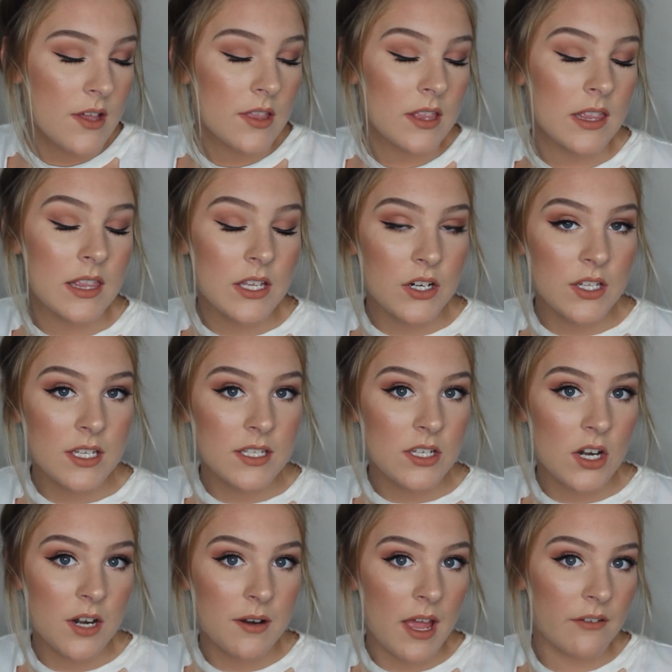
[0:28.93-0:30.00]
literally
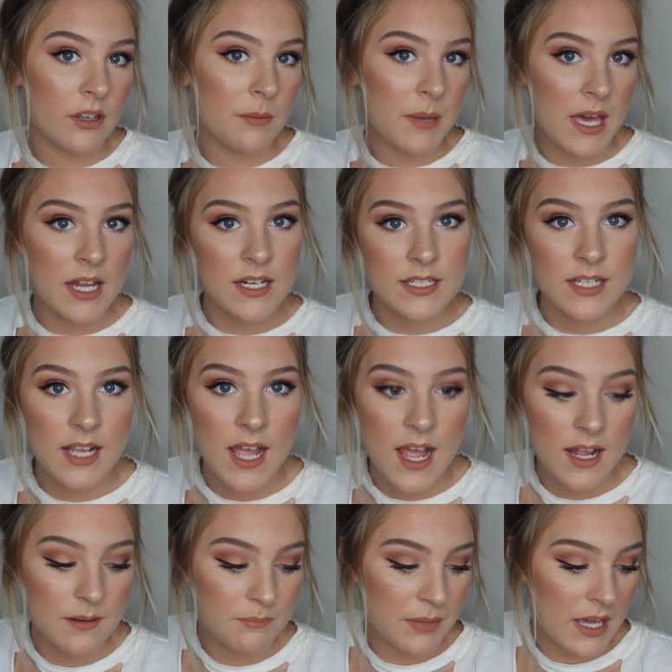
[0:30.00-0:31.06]
started having a panic
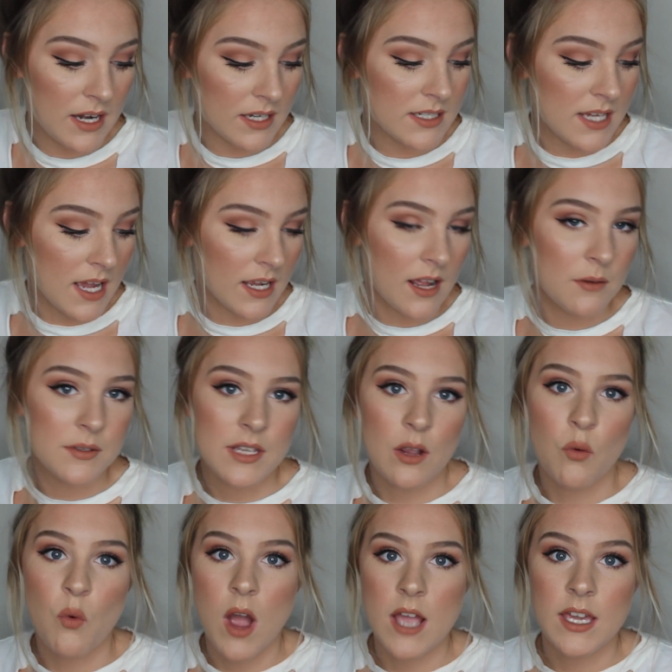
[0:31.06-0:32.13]
attack. I was like,
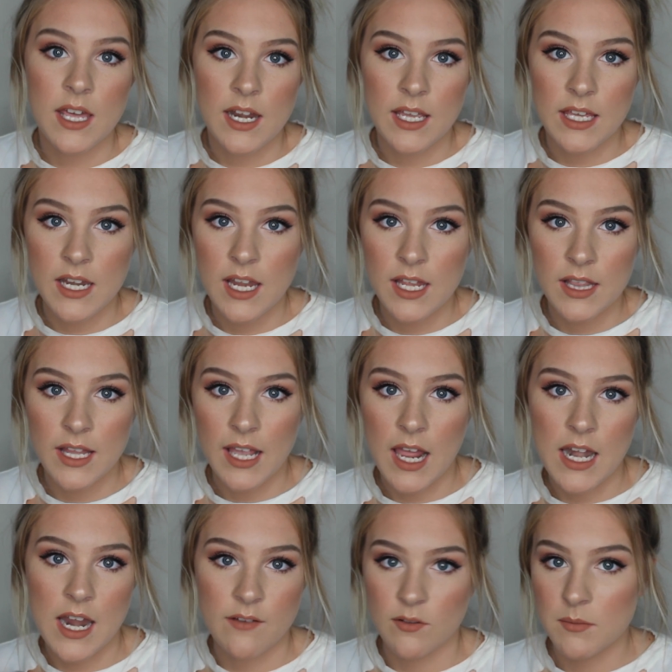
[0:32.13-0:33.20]
why can't I get it? Like,
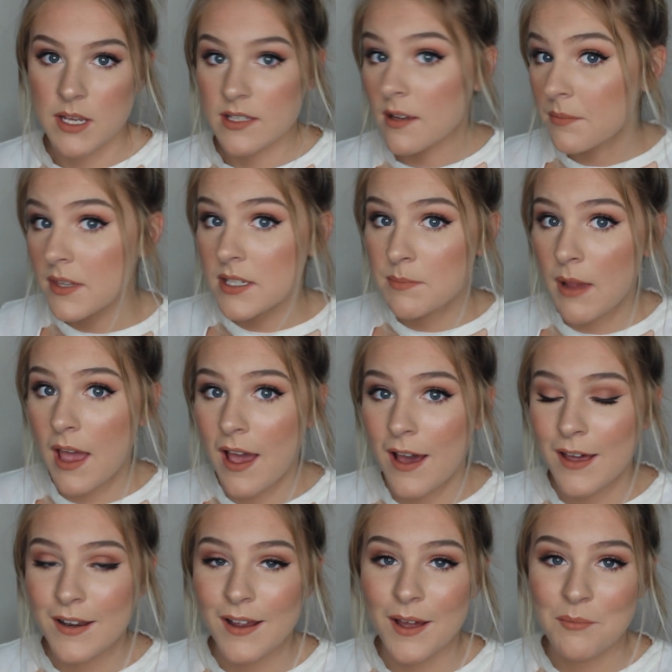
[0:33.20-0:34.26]
I never mess up this
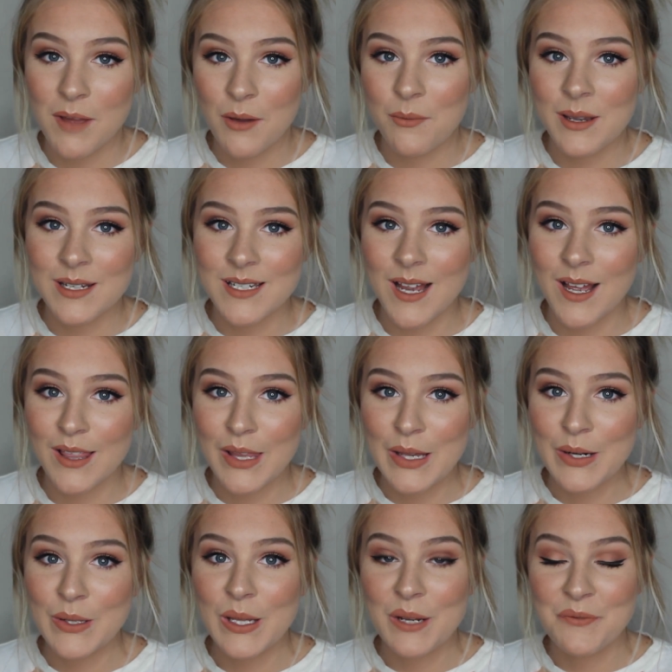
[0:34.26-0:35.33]
bad on my winged
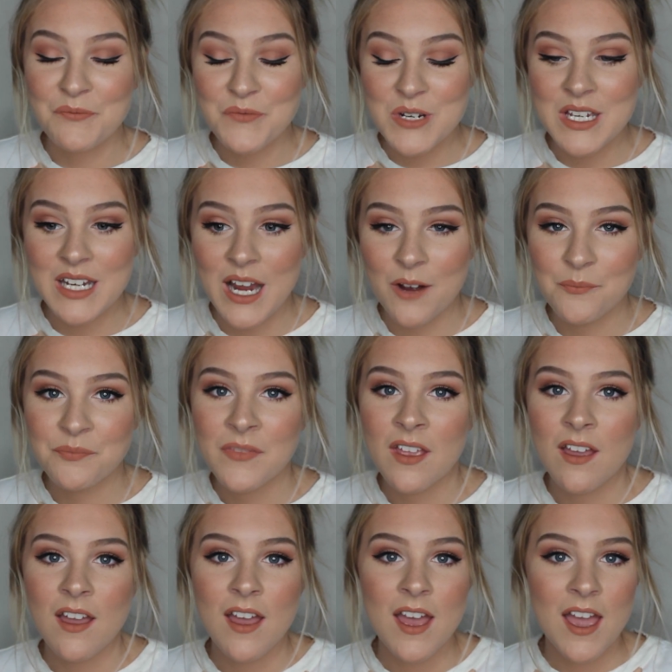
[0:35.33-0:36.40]
eyeliner. Like, I'm freaking out.
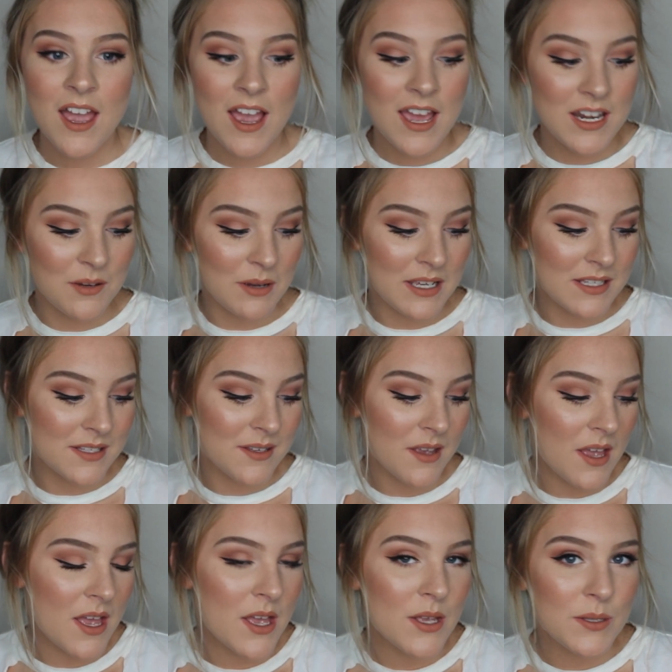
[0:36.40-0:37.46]
Anyways,
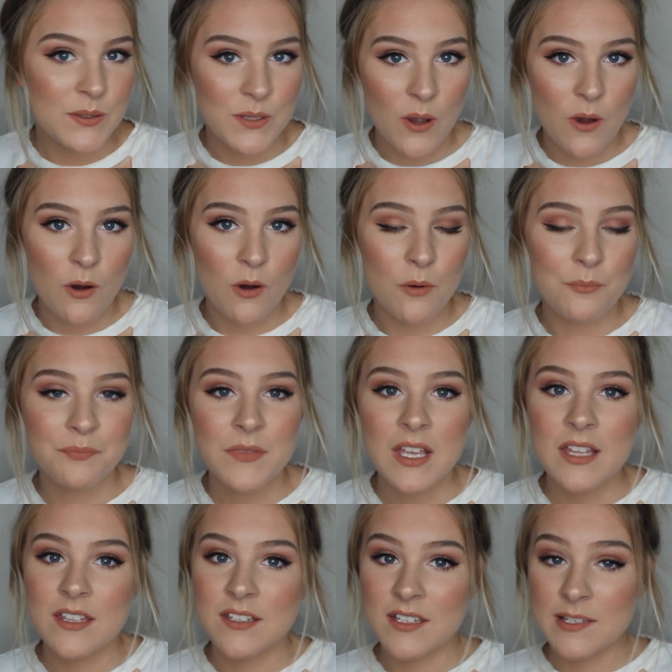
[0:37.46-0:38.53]
so
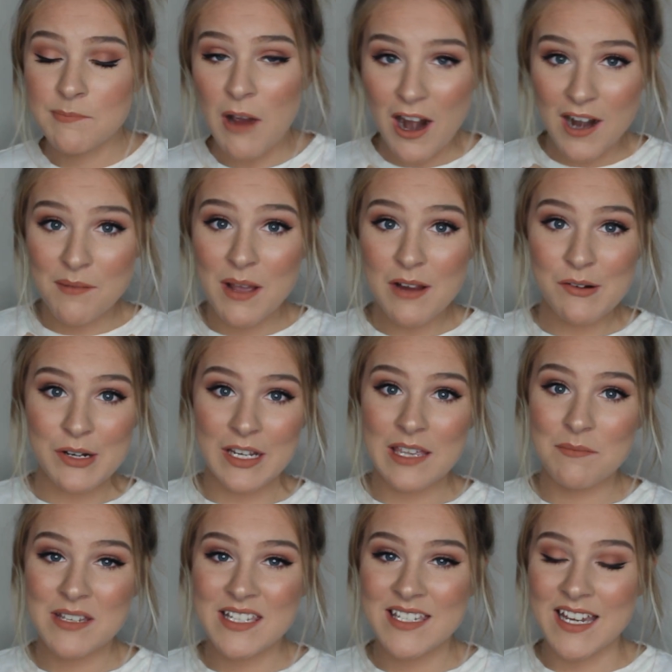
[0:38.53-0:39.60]
this is part of my
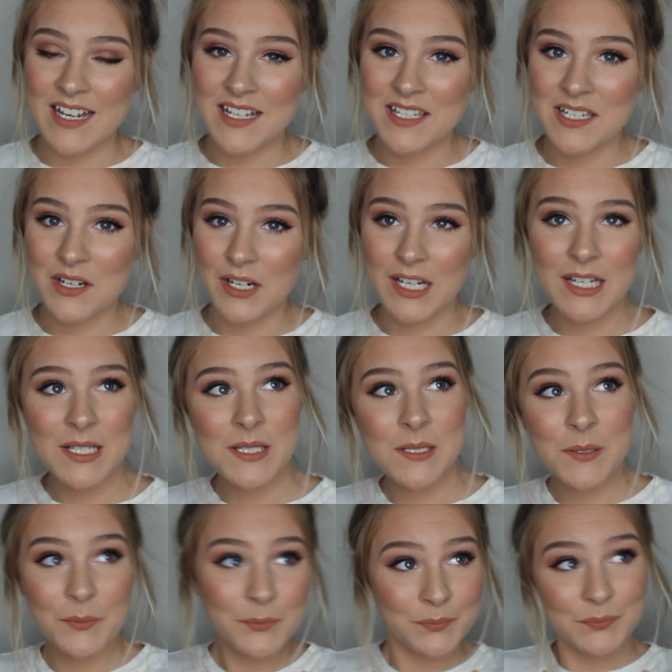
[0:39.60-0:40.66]
rookie mistakes
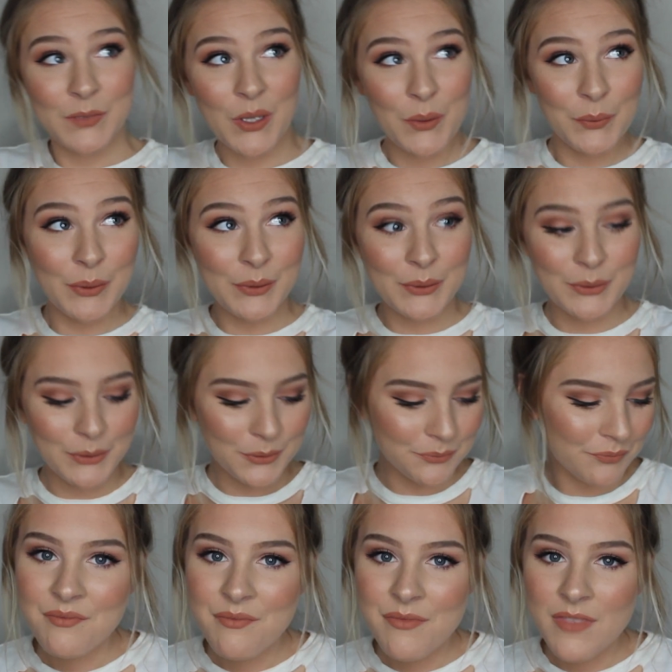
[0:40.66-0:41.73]
series.
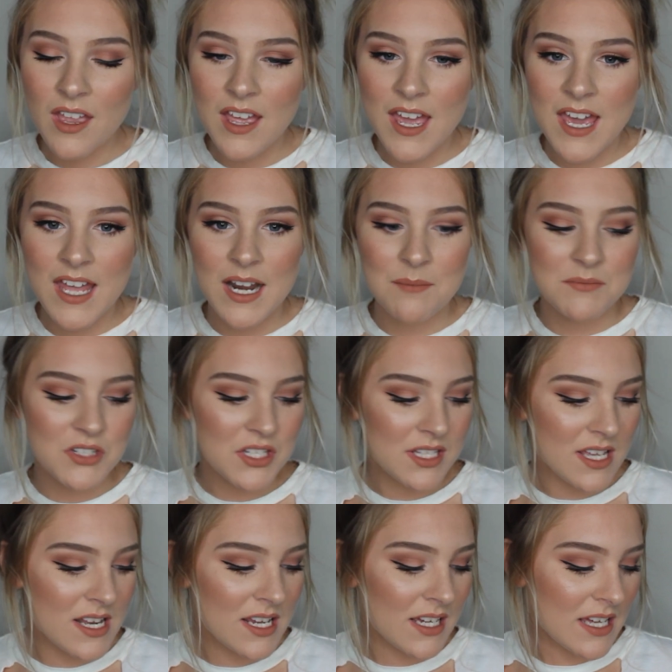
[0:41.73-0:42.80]
Woohoo! And I'm just
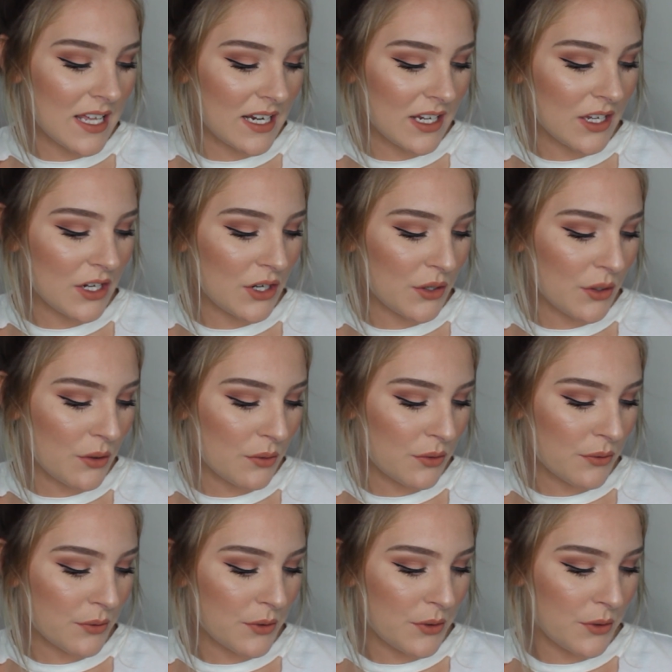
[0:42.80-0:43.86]
kind of gonna go
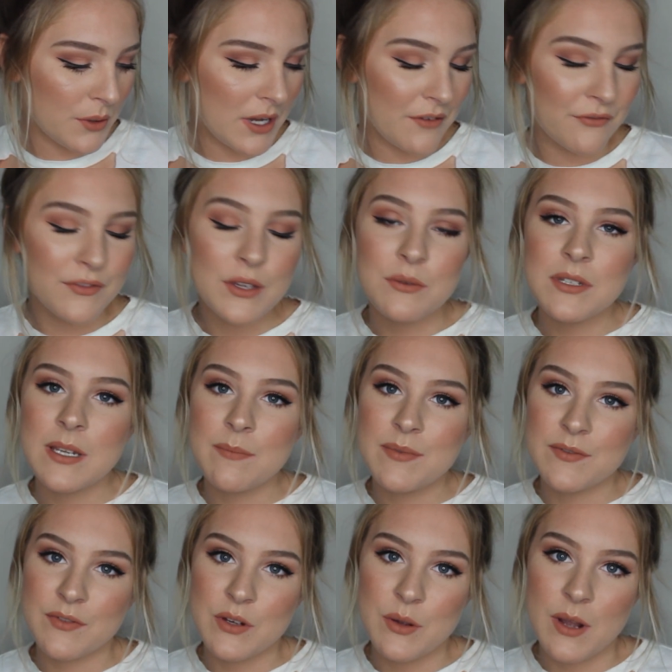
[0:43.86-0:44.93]
through a few
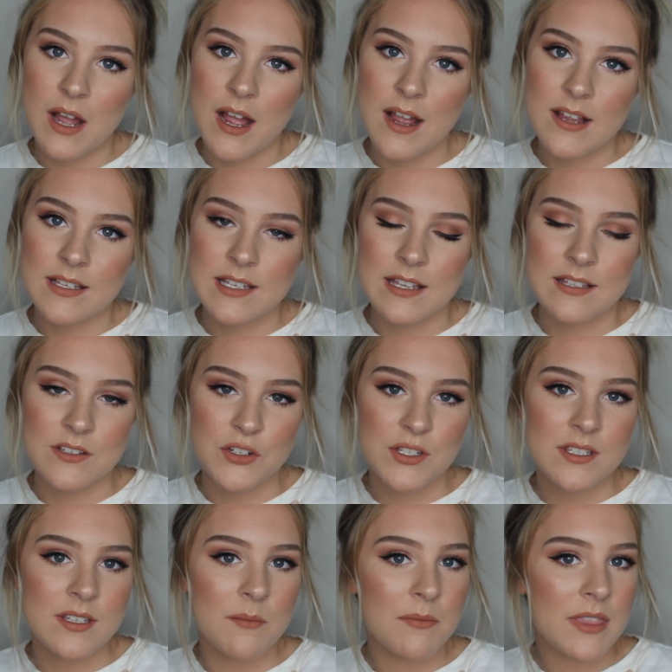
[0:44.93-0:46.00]
tips for you guys and
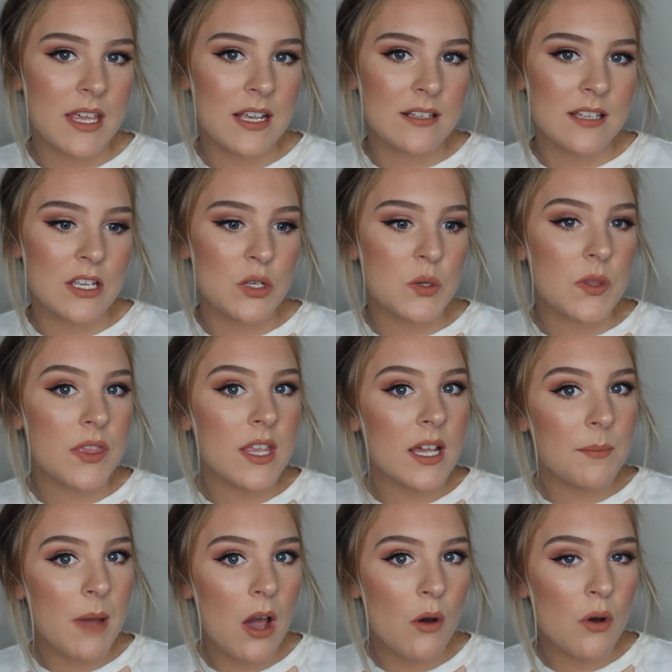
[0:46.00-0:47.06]
just some things that you should think
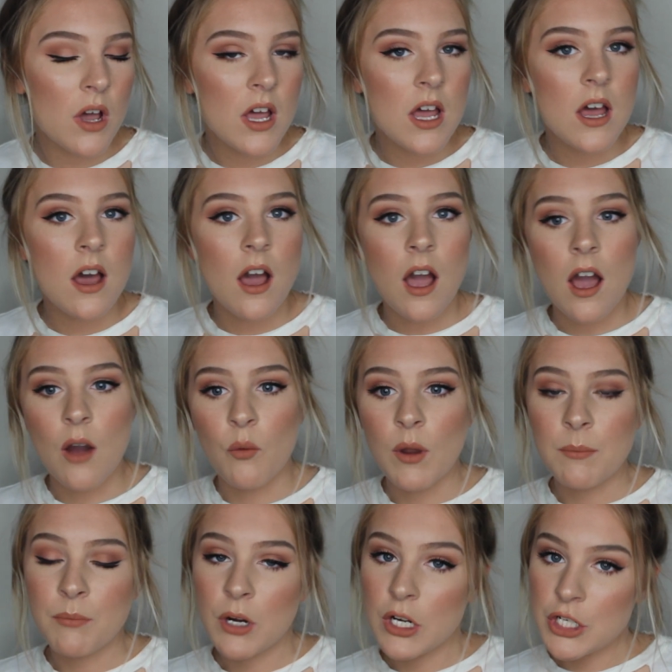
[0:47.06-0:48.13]
about
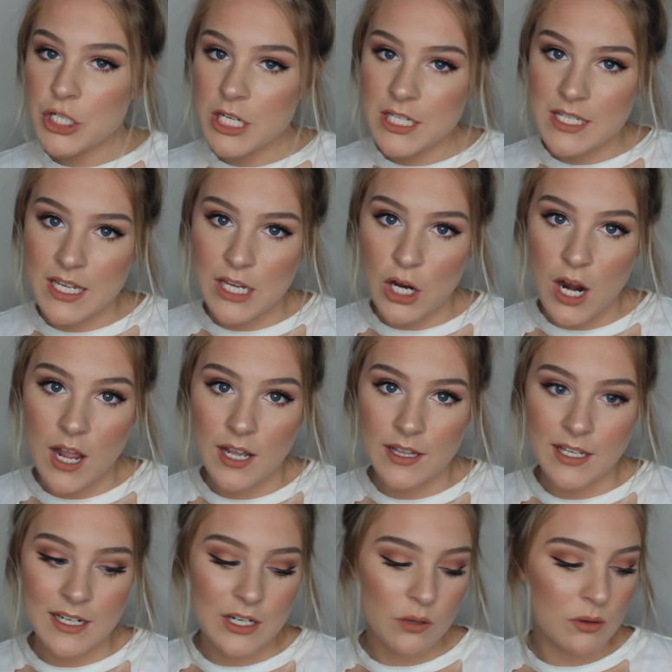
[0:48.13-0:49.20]
when purchasing your
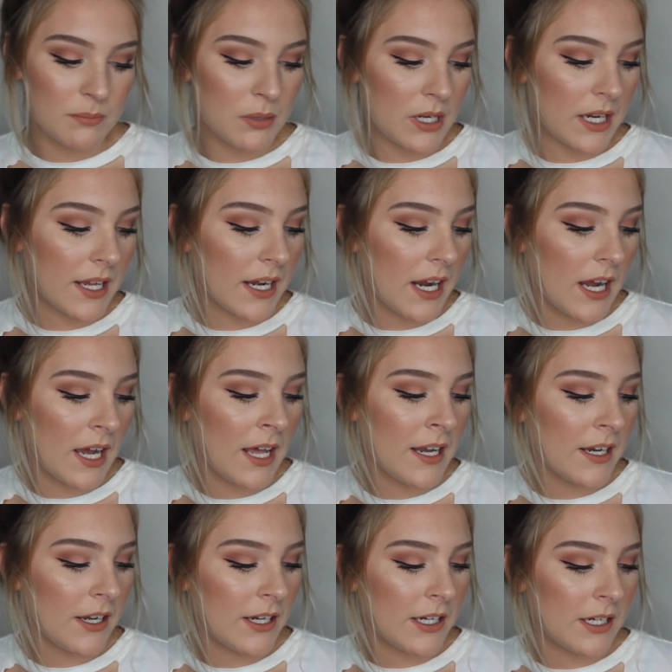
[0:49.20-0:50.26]
eyeliner, when putting it
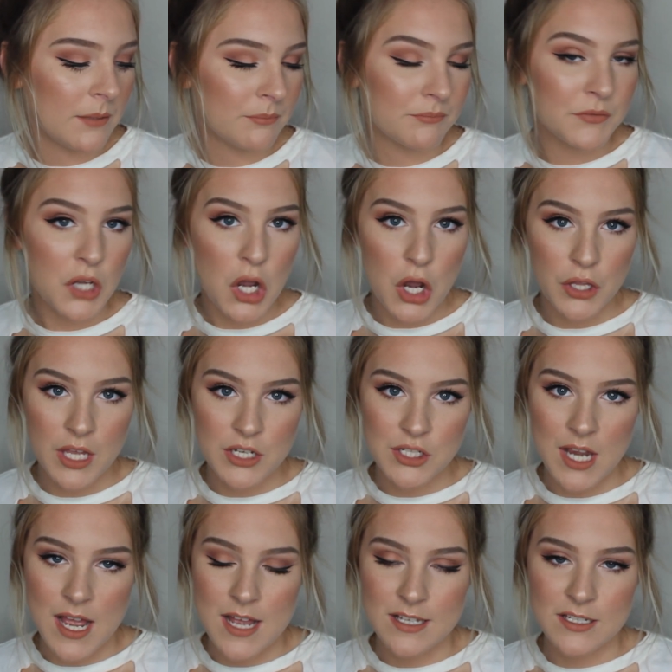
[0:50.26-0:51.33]
on, all that
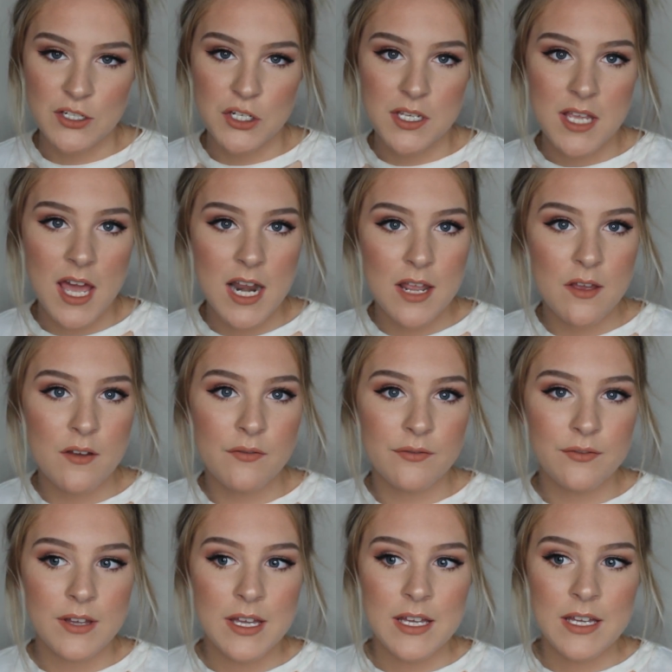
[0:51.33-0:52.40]
jazz, and just kind of